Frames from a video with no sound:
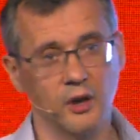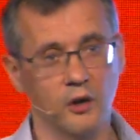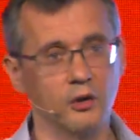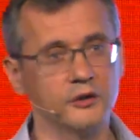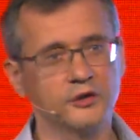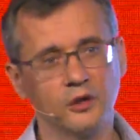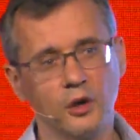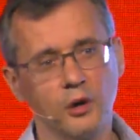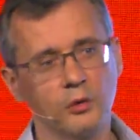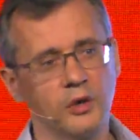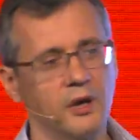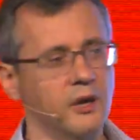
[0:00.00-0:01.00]
also
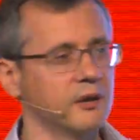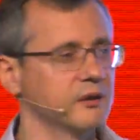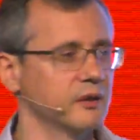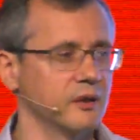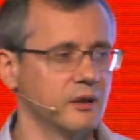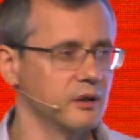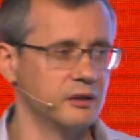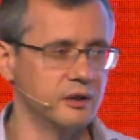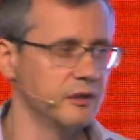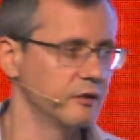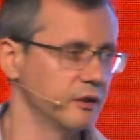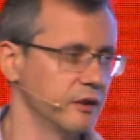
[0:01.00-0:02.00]
known as
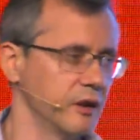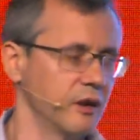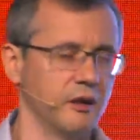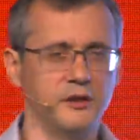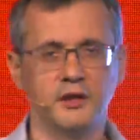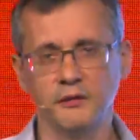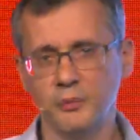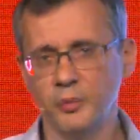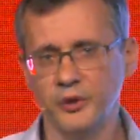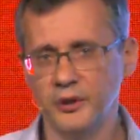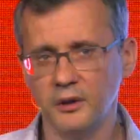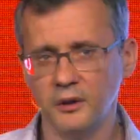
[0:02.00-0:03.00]

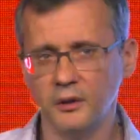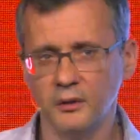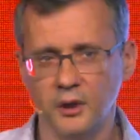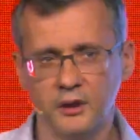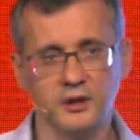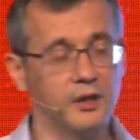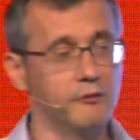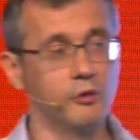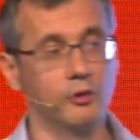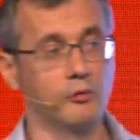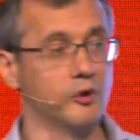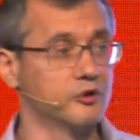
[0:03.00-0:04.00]
DVP,
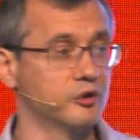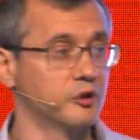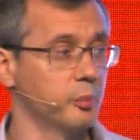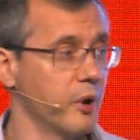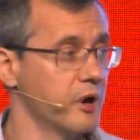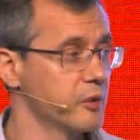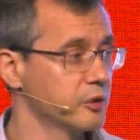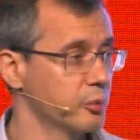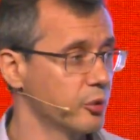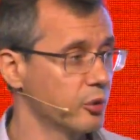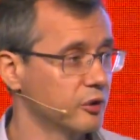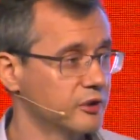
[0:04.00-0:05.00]
delivery versus payment
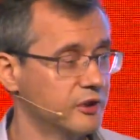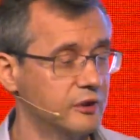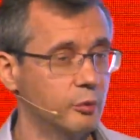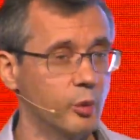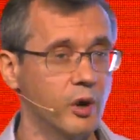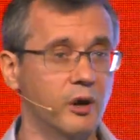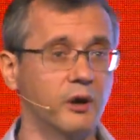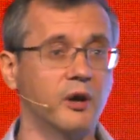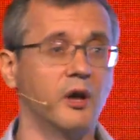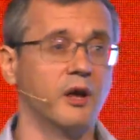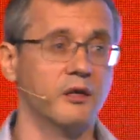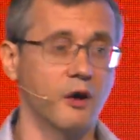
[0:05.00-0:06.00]
process, where
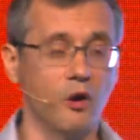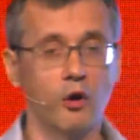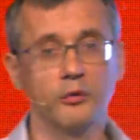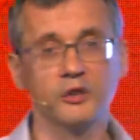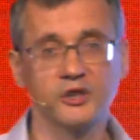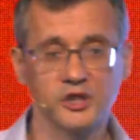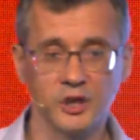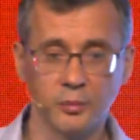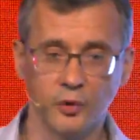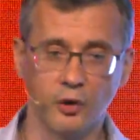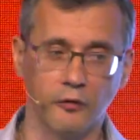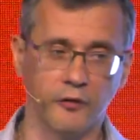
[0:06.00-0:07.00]
the ownership
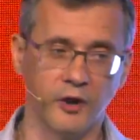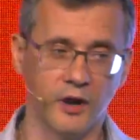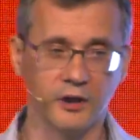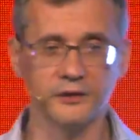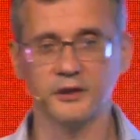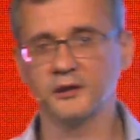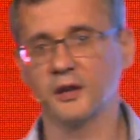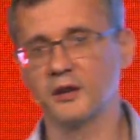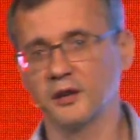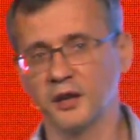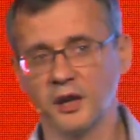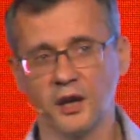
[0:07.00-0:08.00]
of assets
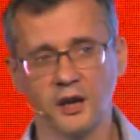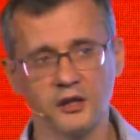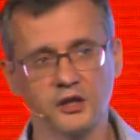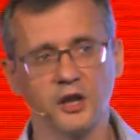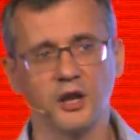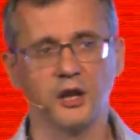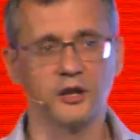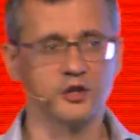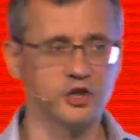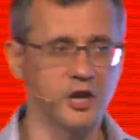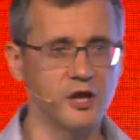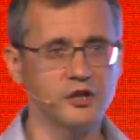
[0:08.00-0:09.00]
and the cash can
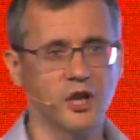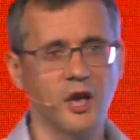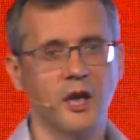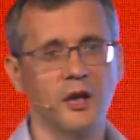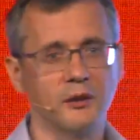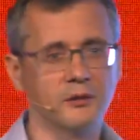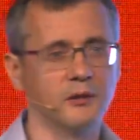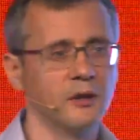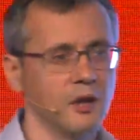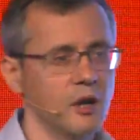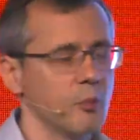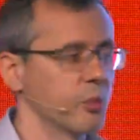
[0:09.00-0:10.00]
change hands
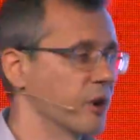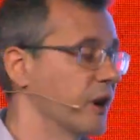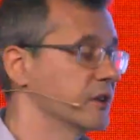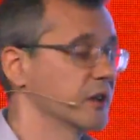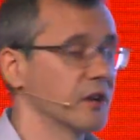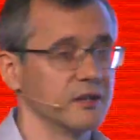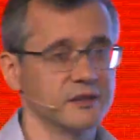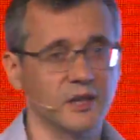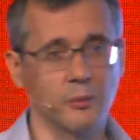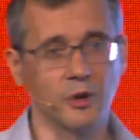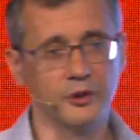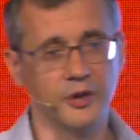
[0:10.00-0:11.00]
practically
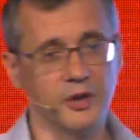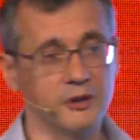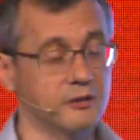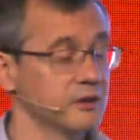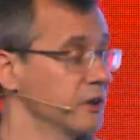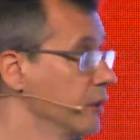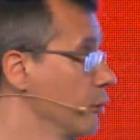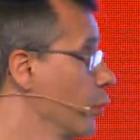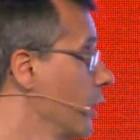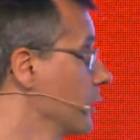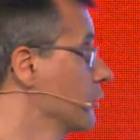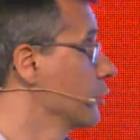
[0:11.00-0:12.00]
simultaneously in
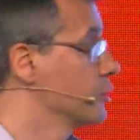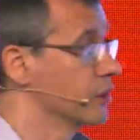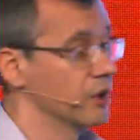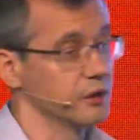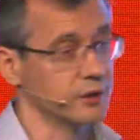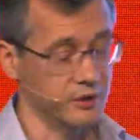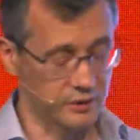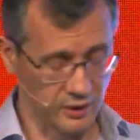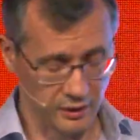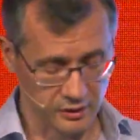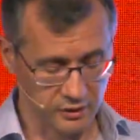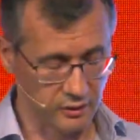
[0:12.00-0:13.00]
one logical
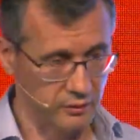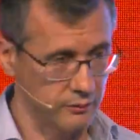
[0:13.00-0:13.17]
transaction.